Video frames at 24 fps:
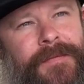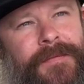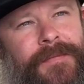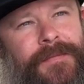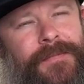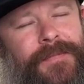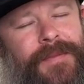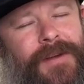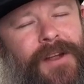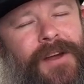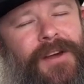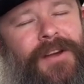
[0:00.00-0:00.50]

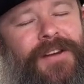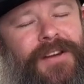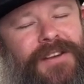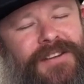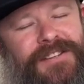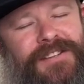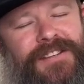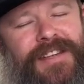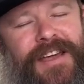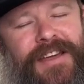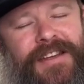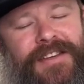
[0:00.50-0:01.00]
But like I
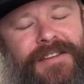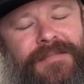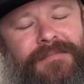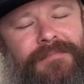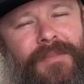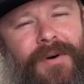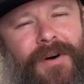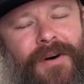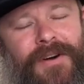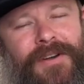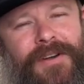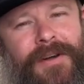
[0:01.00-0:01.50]
said in
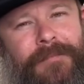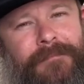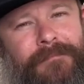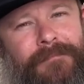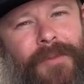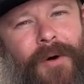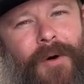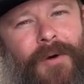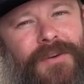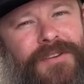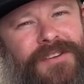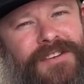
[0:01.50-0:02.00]
my
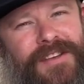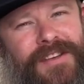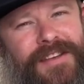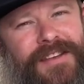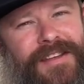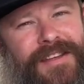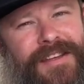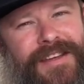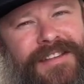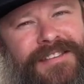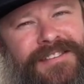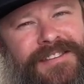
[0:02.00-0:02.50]
unboxing,
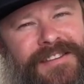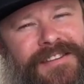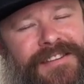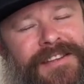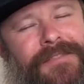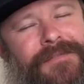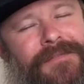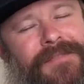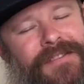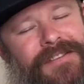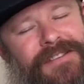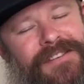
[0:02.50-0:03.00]
it's a
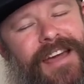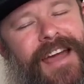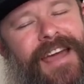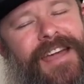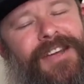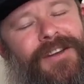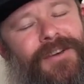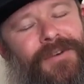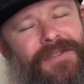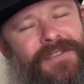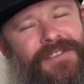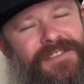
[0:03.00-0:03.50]
different
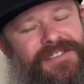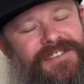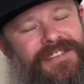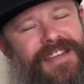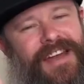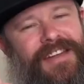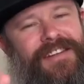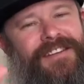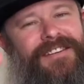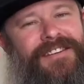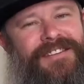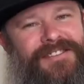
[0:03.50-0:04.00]
take on the
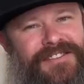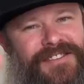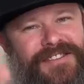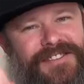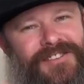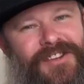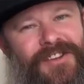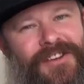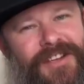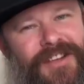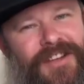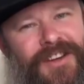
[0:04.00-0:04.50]
scent because it's
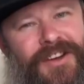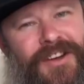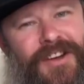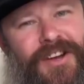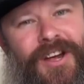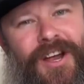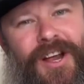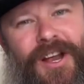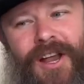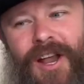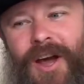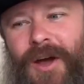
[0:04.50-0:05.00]
like
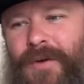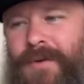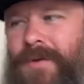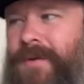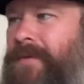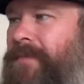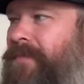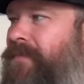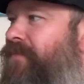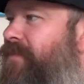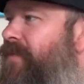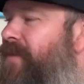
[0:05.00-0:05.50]
cologne.
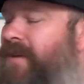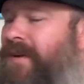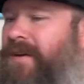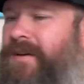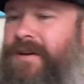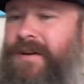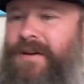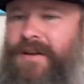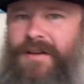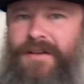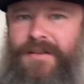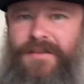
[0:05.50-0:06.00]

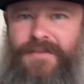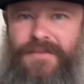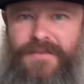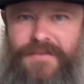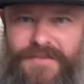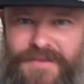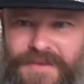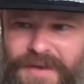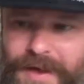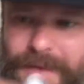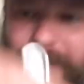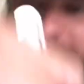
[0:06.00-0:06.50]
Let's get a